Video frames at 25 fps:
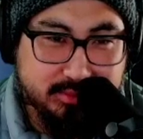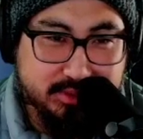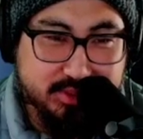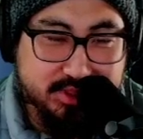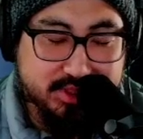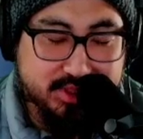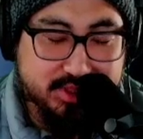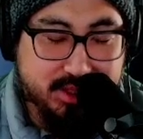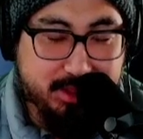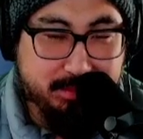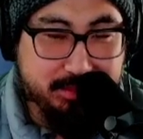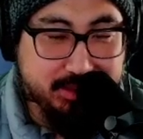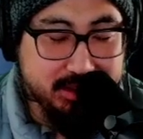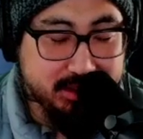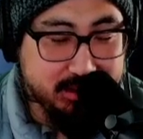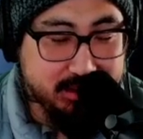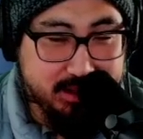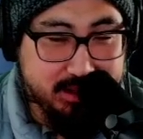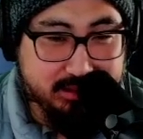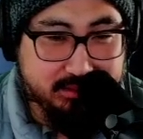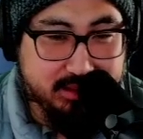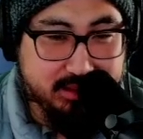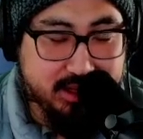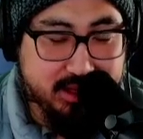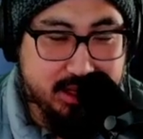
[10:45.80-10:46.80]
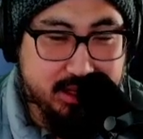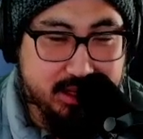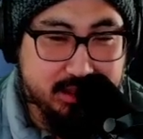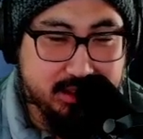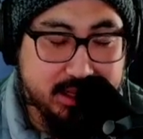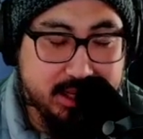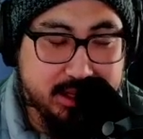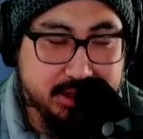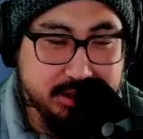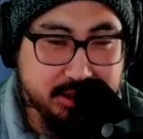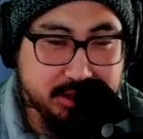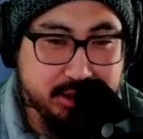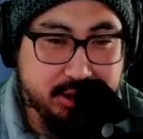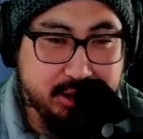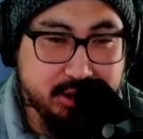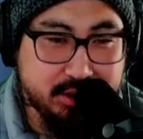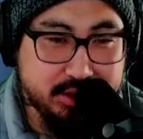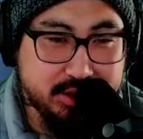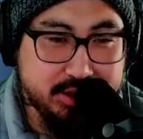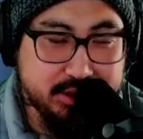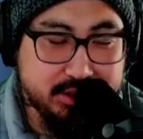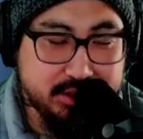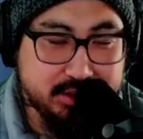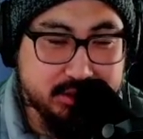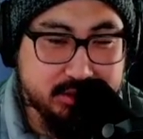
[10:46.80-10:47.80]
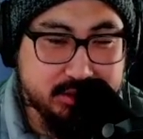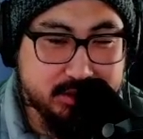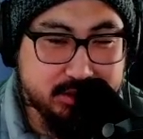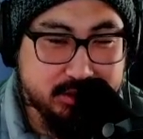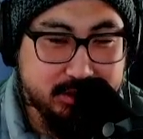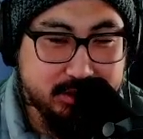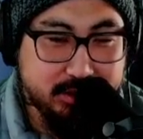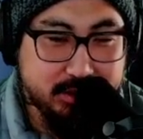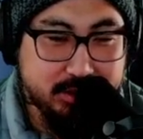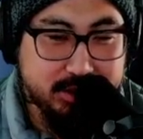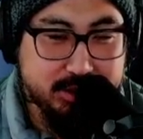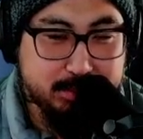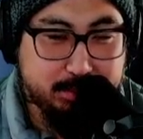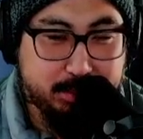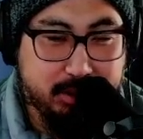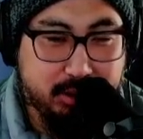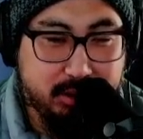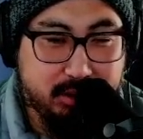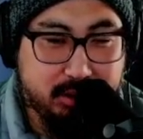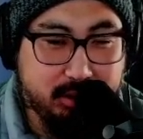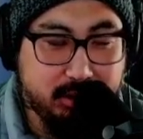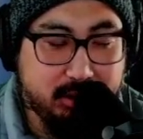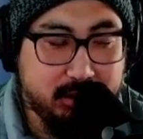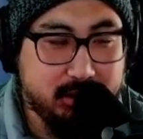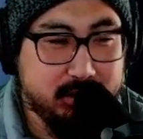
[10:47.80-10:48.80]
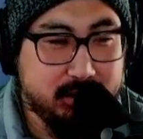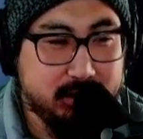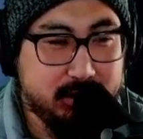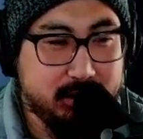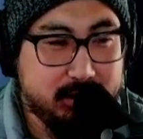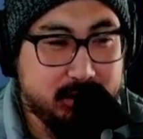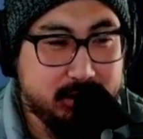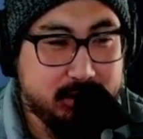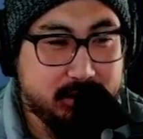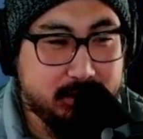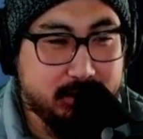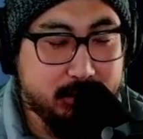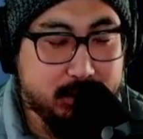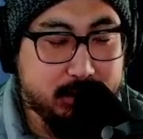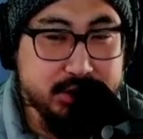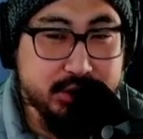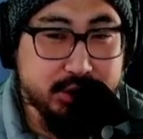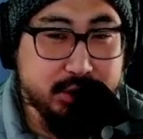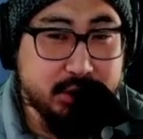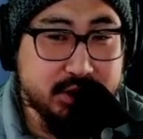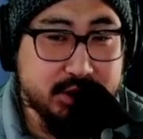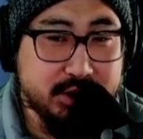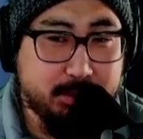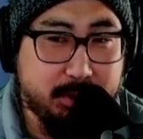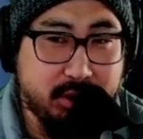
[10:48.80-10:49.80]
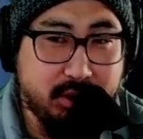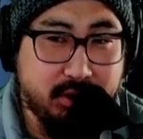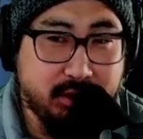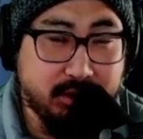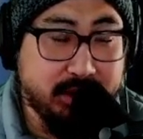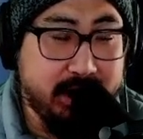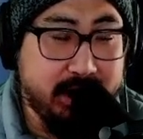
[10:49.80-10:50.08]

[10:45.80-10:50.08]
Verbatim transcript: Something like that. He had or a nurse. She was a military nurse. nurse. Pearl. Maybe Where's Nurse Pearl again.